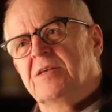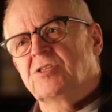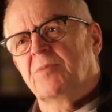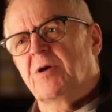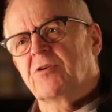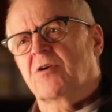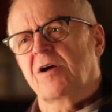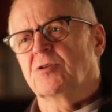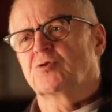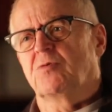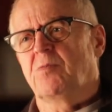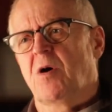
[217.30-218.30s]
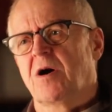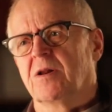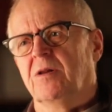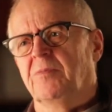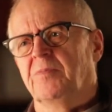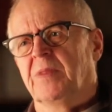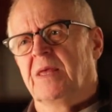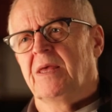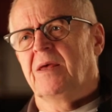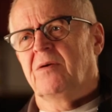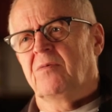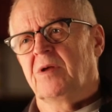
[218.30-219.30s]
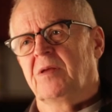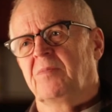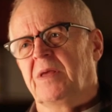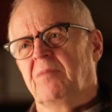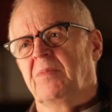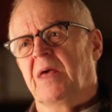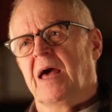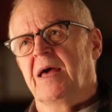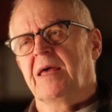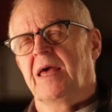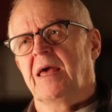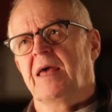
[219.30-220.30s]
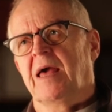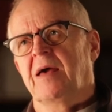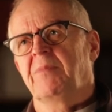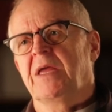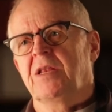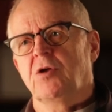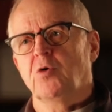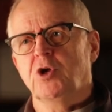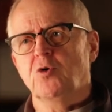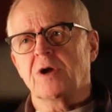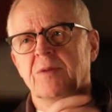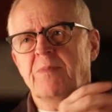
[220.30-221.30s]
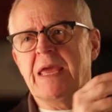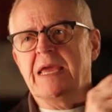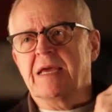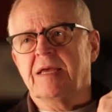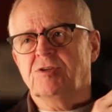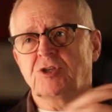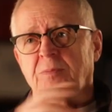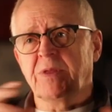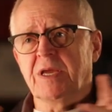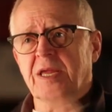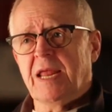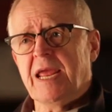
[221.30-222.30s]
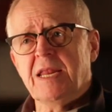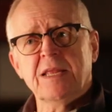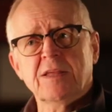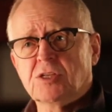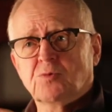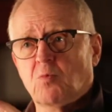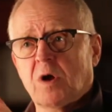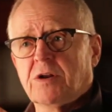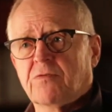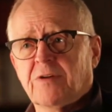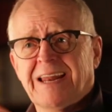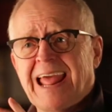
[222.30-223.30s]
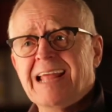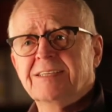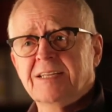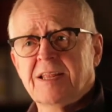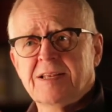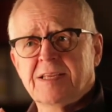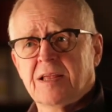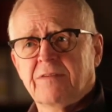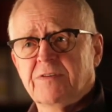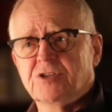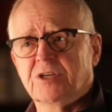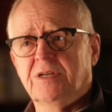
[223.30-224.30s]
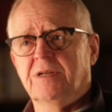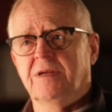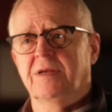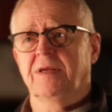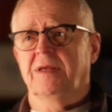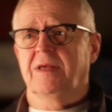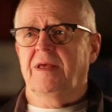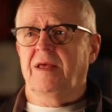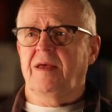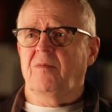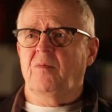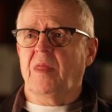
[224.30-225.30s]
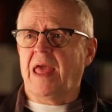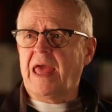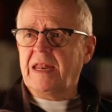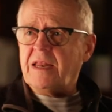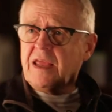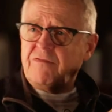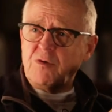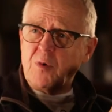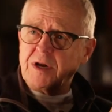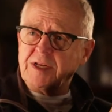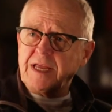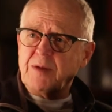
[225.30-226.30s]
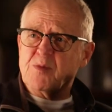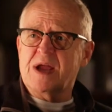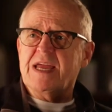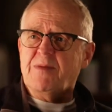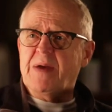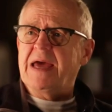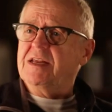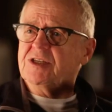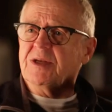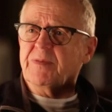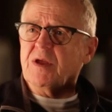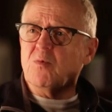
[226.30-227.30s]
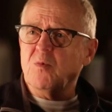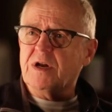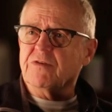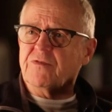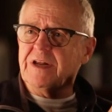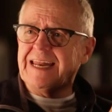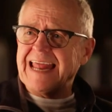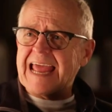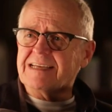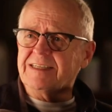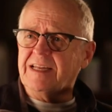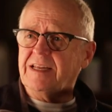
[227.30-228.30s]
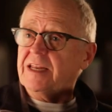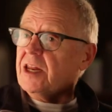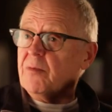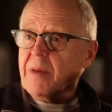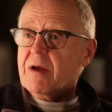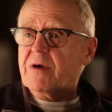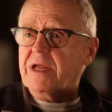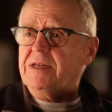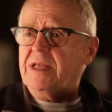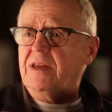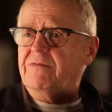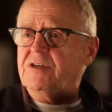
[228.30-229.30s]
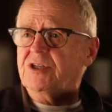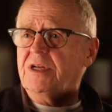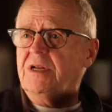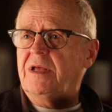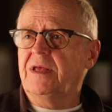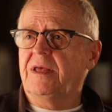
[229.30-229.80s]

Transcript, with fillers: some other cultural model. I mean, I, I mean, you can make something Canadian that's wonderful and excellent in television. And if you want to take Breaking Bad as something wonderful and excellent in American television,